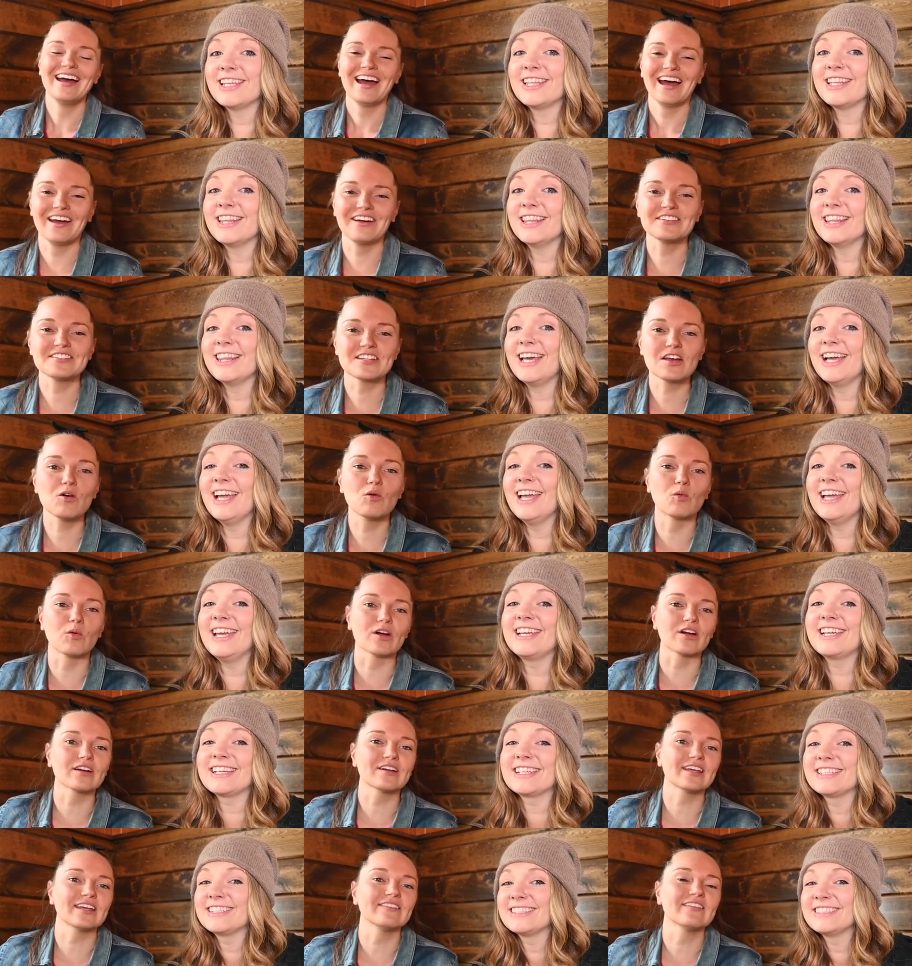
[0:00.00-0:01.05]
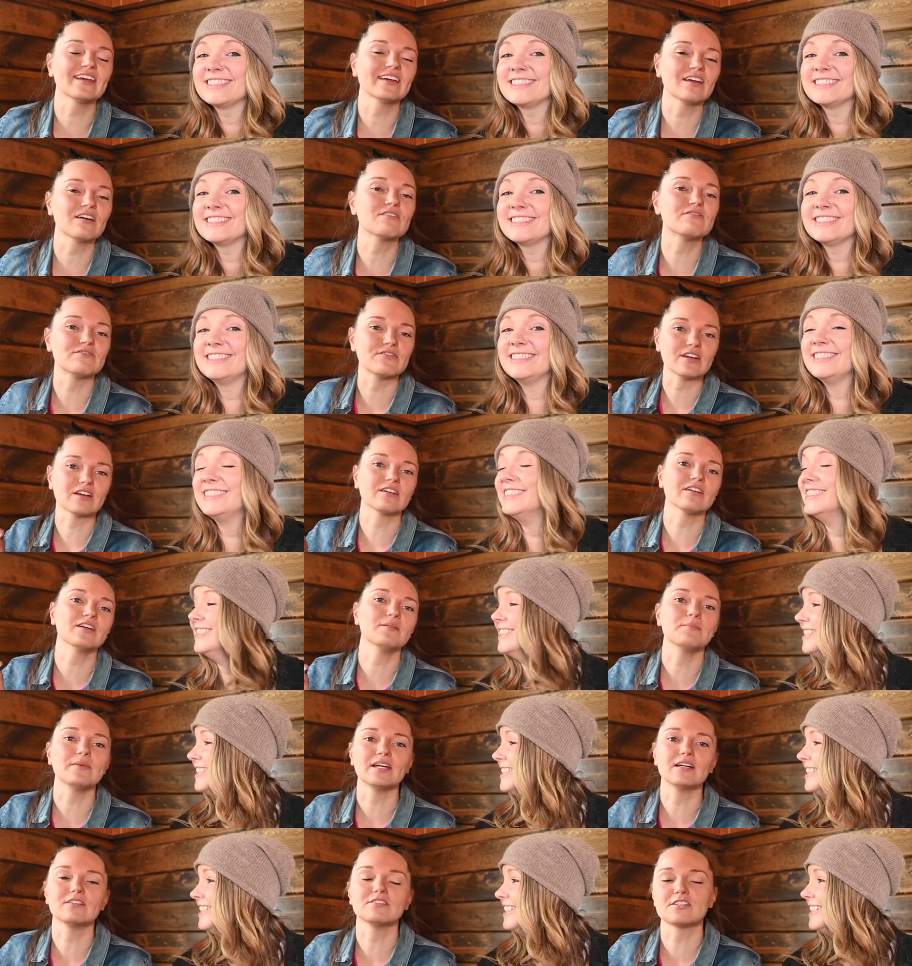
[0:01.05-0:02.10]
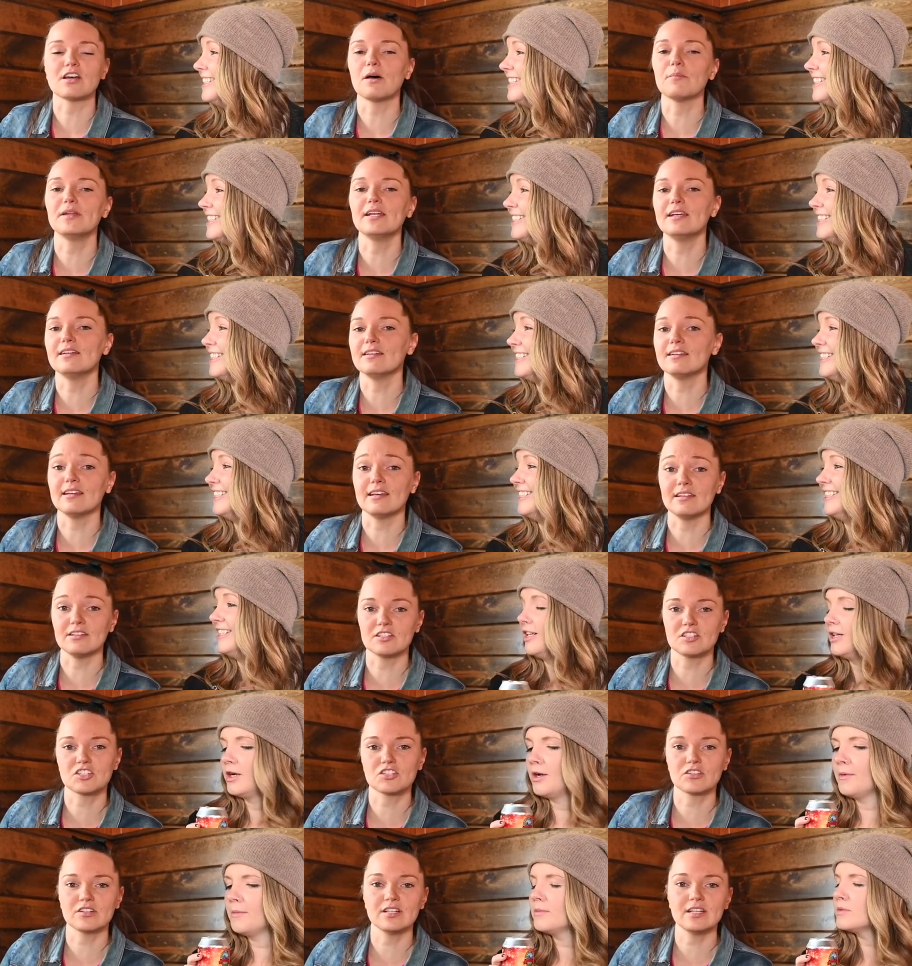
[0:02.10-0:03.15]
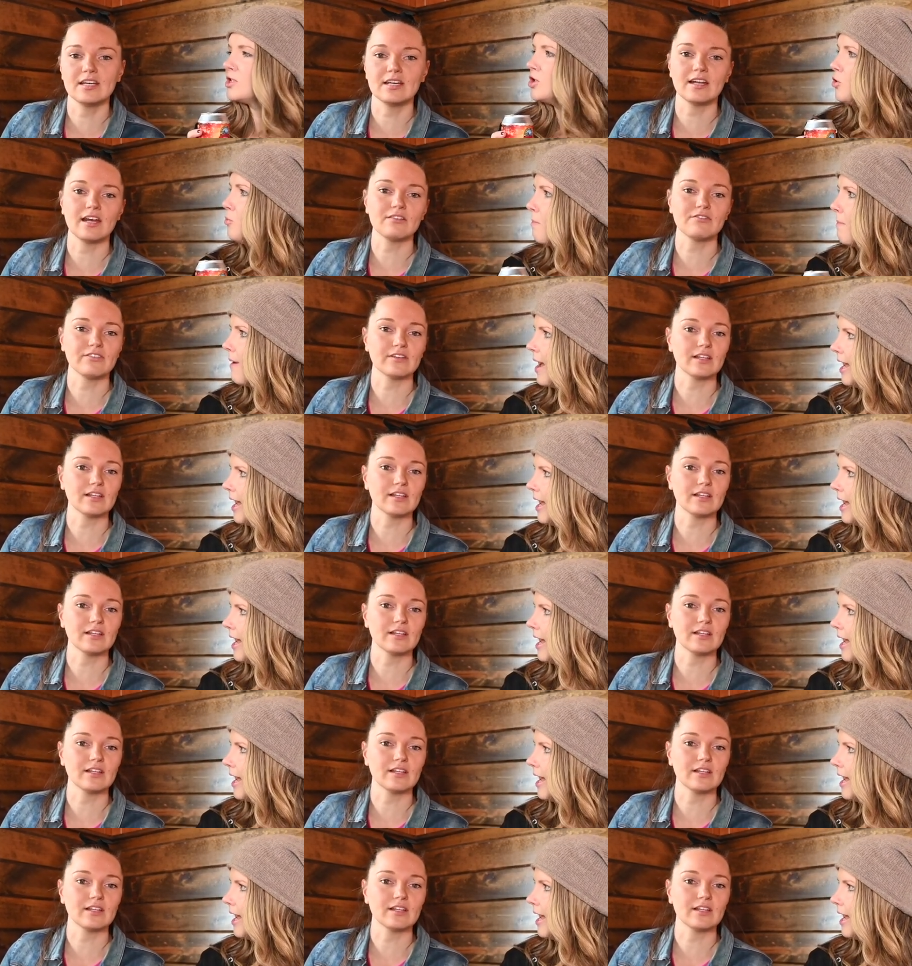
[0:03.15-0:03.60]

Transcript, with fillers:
Speaker 1: I also work in like a very male dominated industry. Do men